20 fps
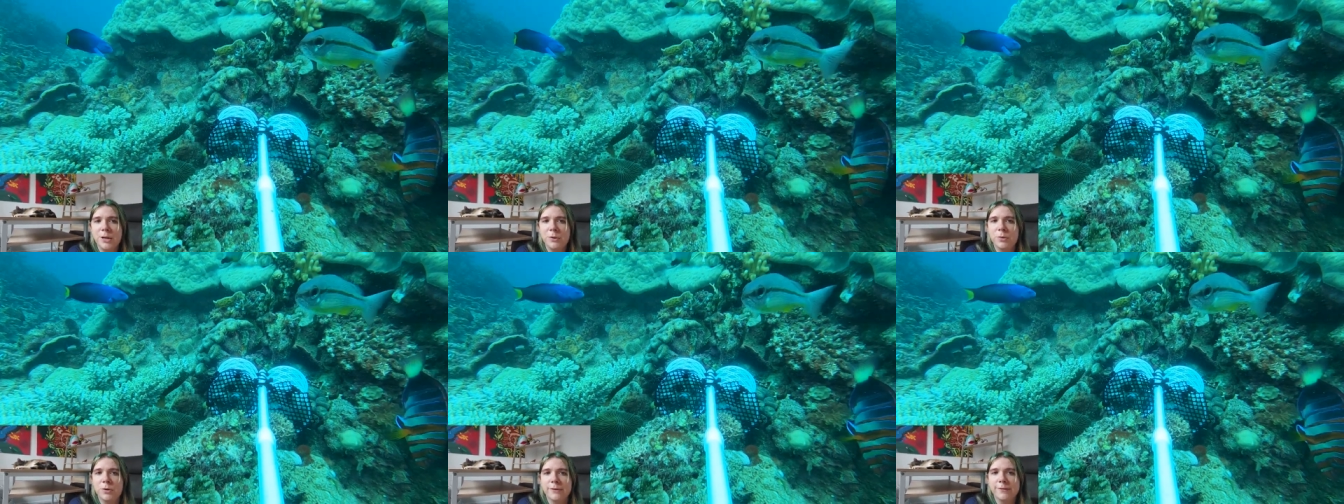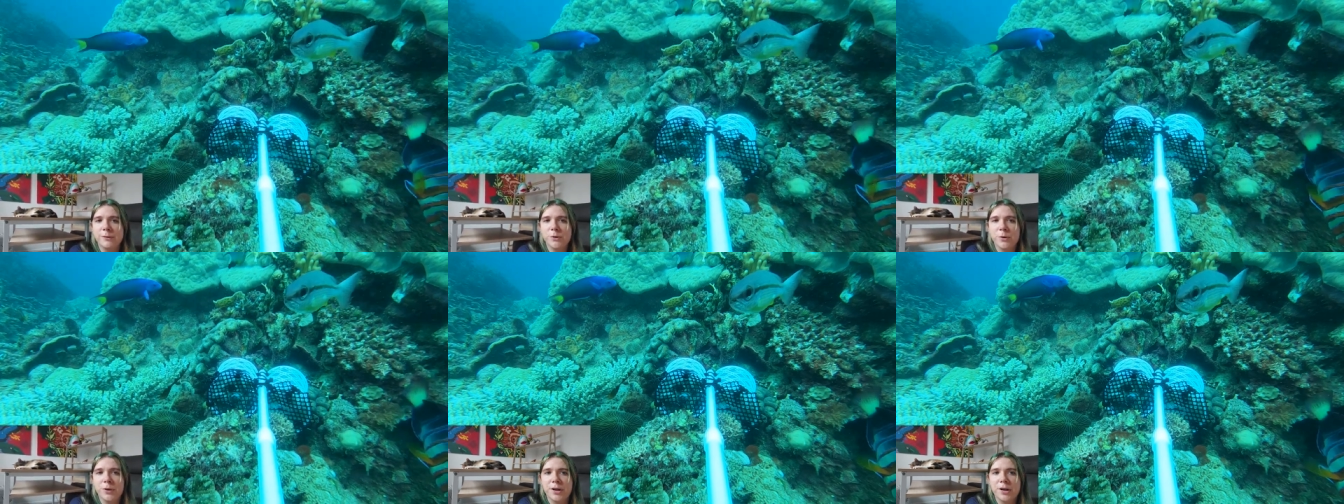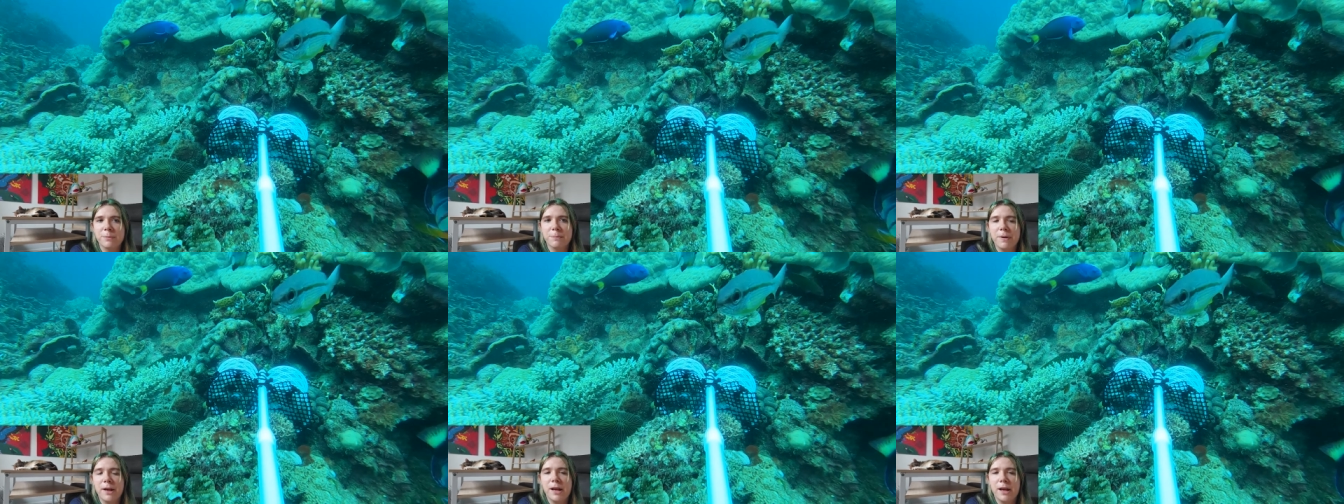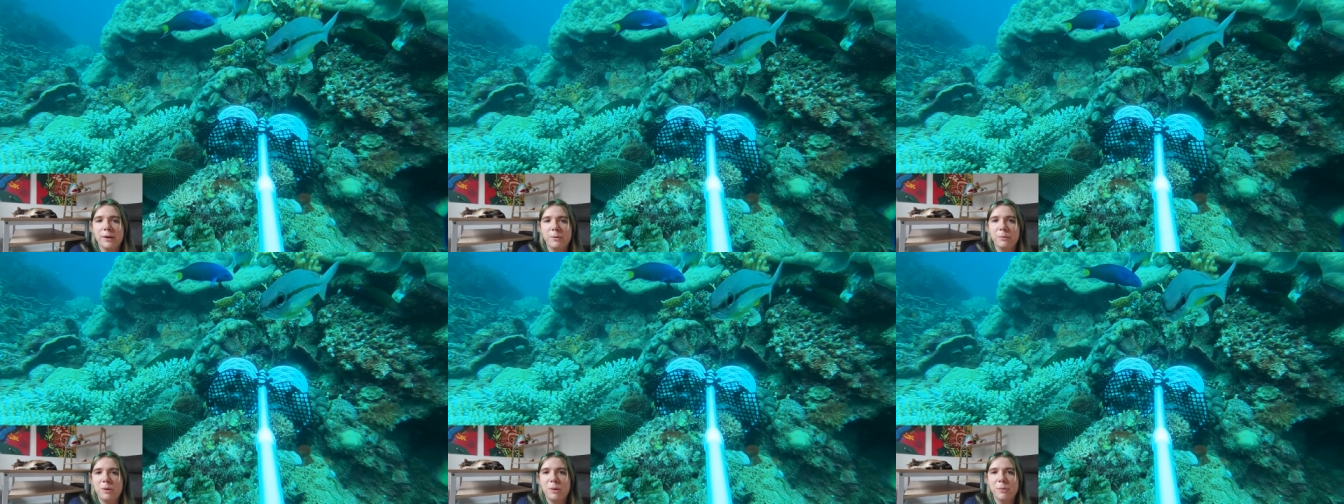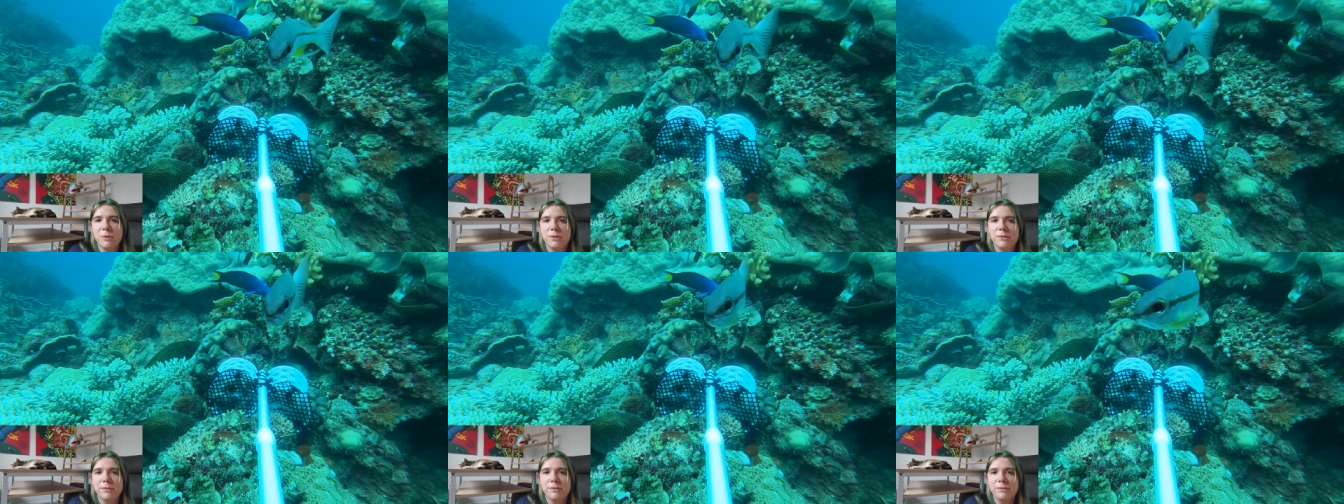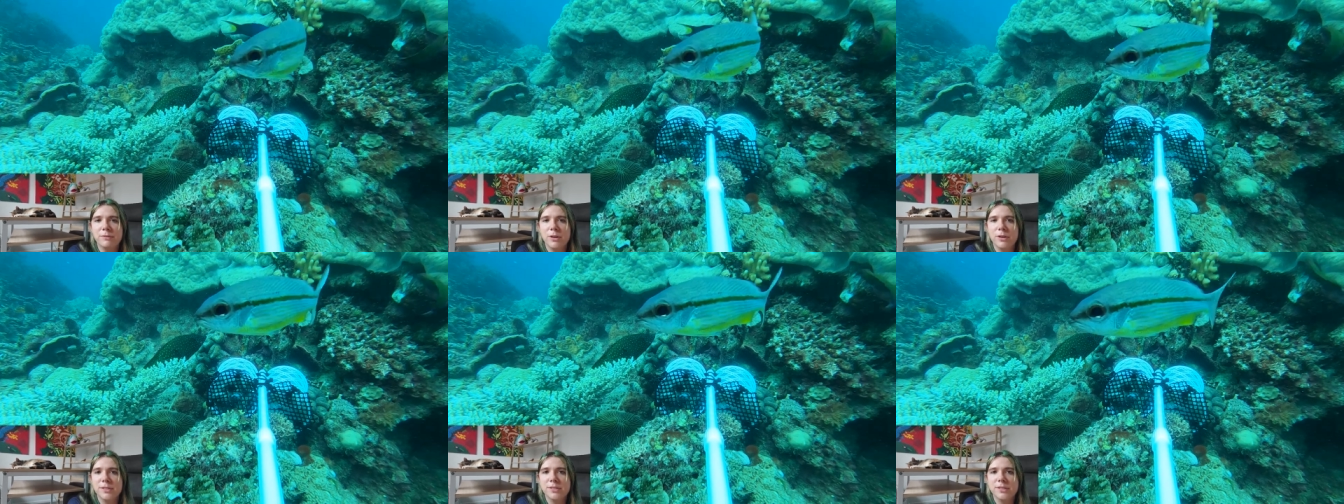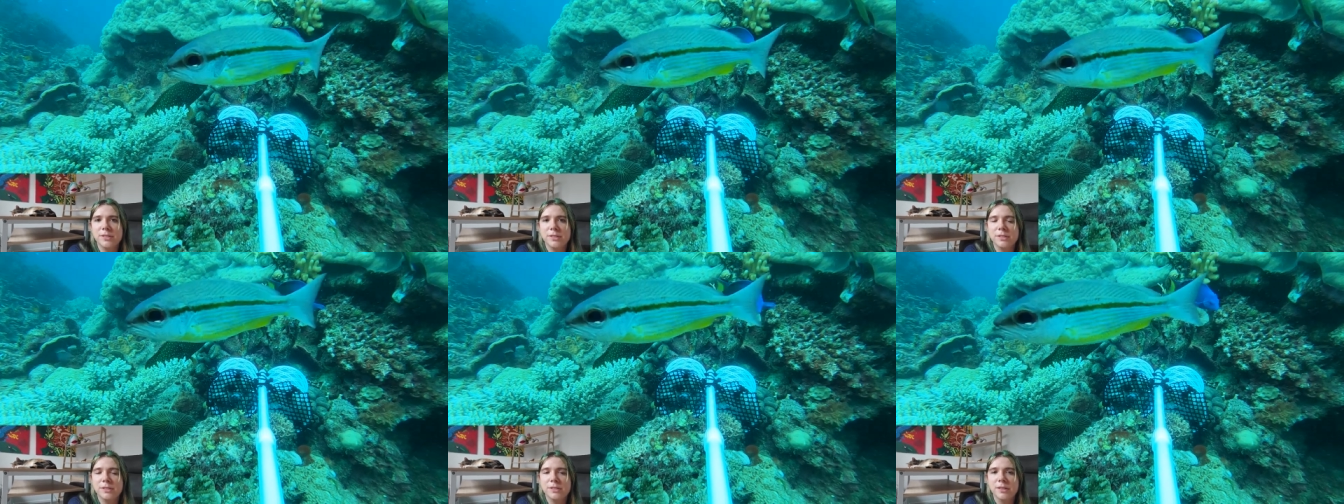it would have torn it apart and we would have
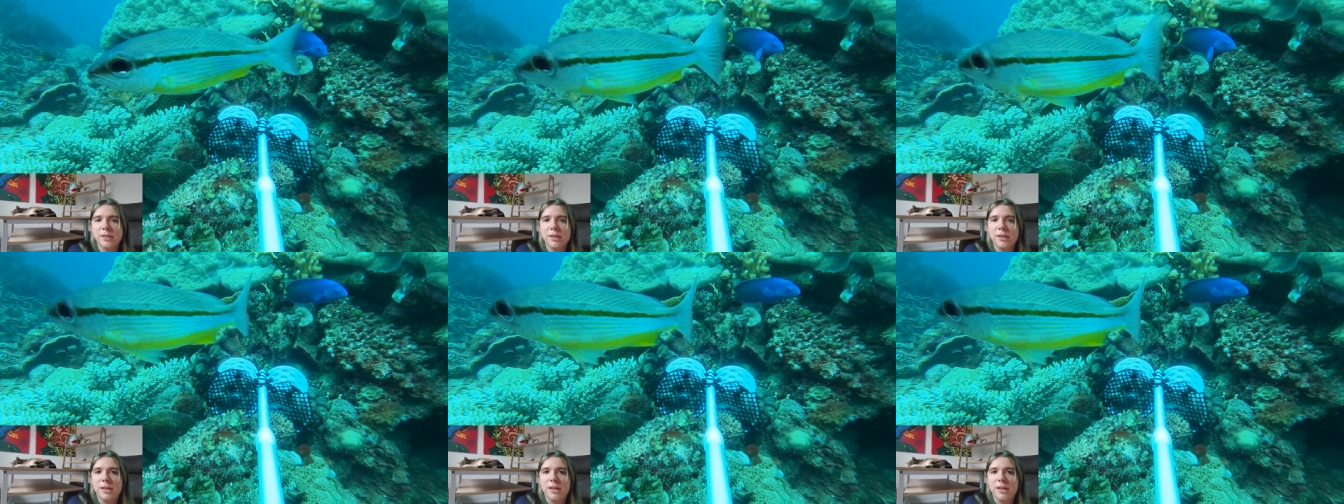lost